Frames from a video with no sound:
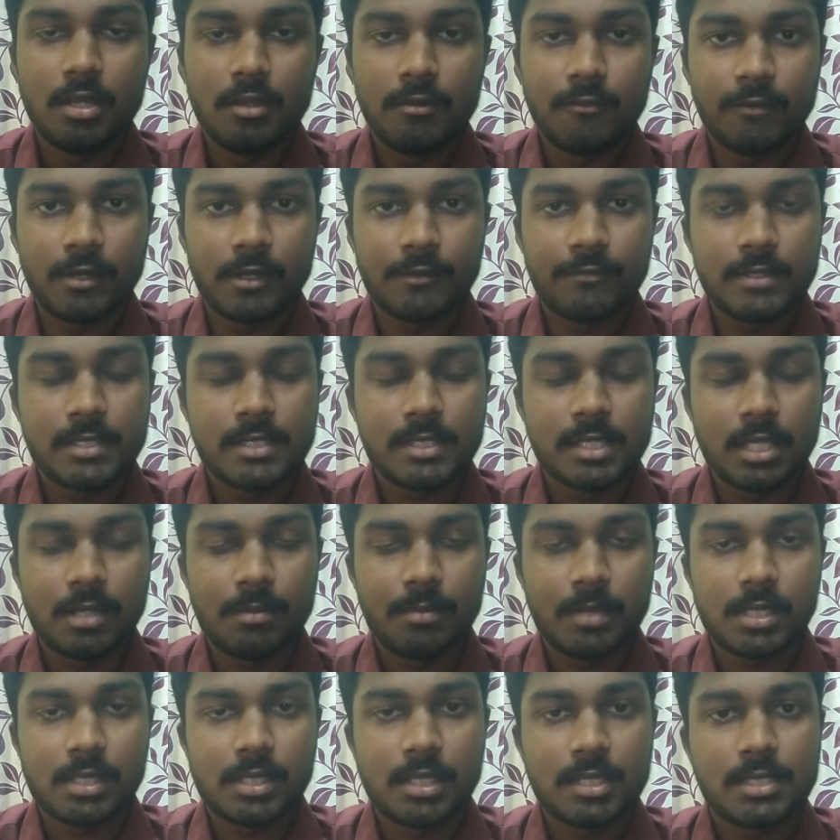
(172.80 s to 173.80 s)
for physical
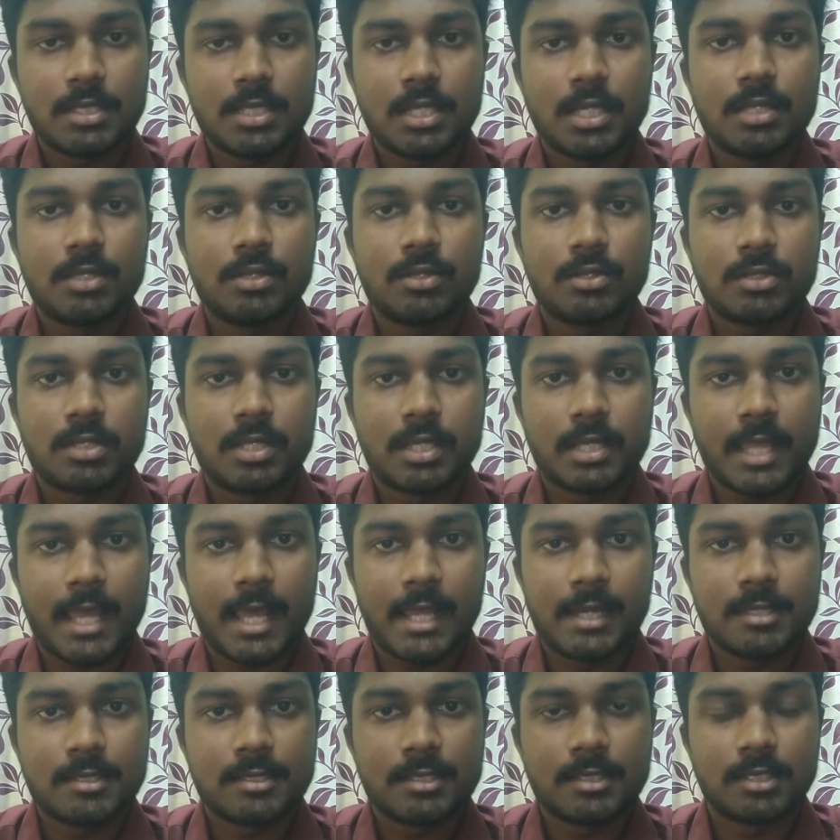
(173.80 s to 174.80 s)
metallurgy, I used the
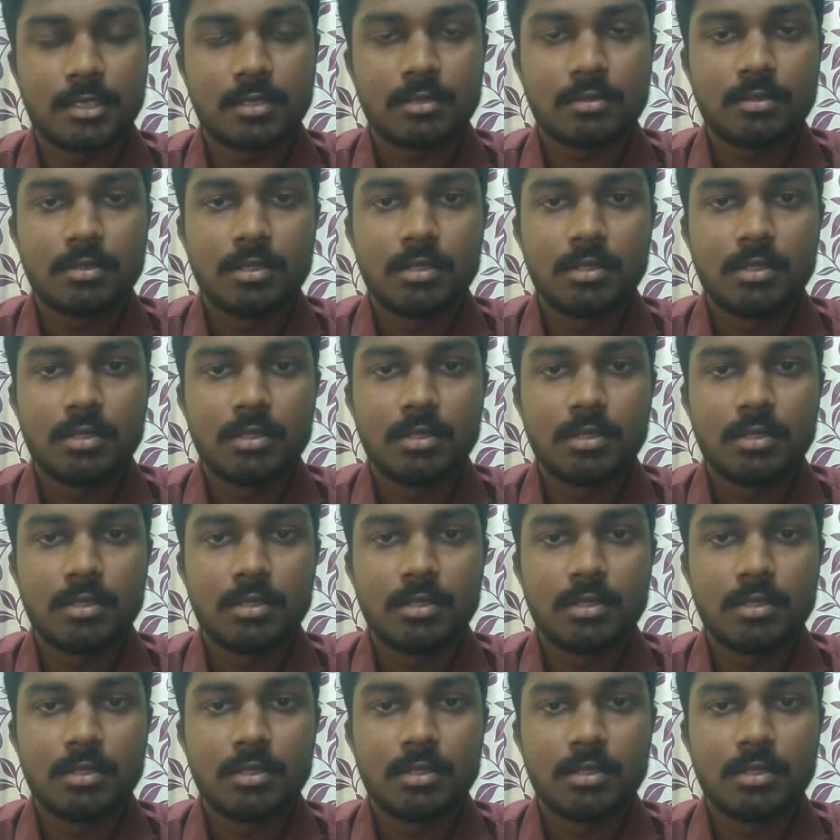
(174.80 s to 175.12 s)
Callister.